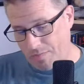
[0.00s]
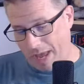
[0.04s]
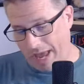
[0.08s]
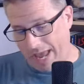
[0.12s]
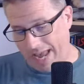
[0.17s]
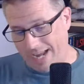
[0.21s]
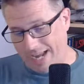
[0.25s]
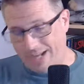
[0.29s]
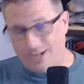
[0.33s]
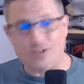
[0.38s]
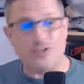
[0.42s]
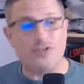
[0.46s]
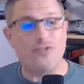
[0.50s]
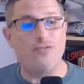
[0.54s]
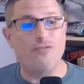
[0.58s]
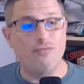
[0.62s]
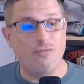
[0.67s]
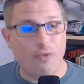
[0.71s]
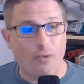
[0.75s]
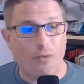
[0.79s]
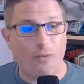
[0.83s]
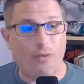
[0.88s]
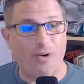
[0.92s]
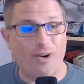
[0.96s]
page
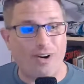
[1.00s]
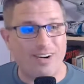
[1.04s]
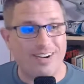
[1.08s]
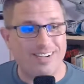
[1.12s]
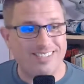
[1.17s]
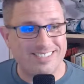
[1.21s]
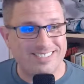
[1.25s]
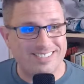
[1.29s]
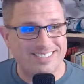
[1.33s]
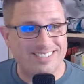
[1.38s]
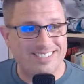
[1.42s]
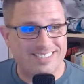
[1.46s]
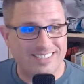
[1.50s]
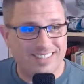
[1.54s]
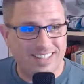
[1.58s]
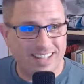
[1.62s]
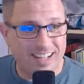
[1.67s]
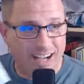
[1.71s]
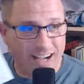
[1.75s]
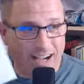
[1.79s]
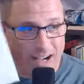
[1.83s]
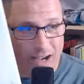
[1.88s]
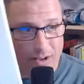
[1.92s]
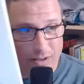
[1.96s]
4
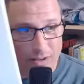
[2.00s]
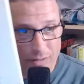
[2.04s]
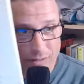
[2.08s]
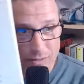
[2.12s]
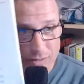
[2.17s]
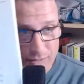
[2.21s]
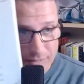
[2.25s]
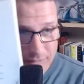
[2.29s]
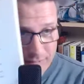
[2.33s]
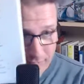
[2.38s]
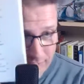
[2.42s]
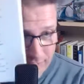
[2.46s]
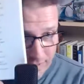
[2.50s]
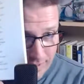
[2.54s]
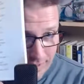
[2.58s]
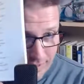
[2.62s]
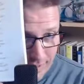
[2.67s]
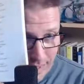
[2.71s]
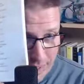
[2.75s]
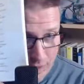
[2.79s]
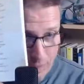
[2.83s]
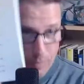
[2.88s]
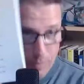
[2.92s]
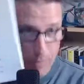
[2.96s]
of
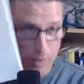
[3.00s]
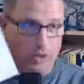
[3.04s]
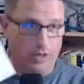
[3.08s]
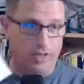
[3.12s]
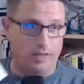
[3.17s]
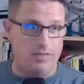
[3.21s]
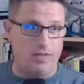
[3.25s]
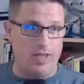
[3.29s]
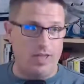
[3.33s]
this book.